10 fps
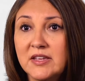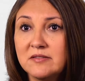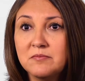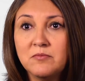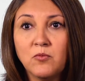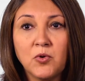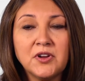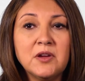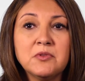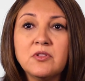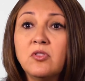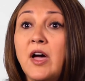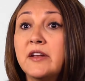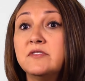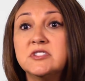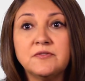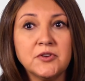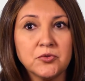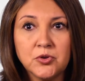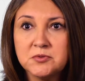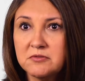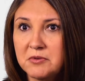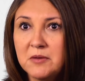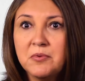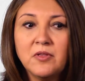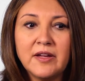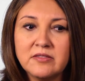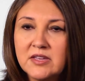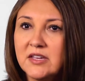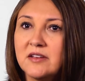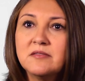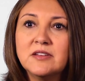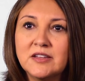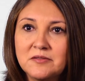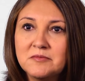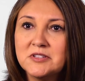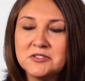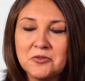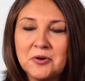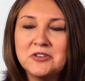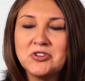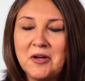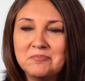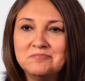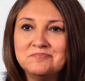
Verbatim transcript: and working with a lot of different groups of people i think it, it it's a great job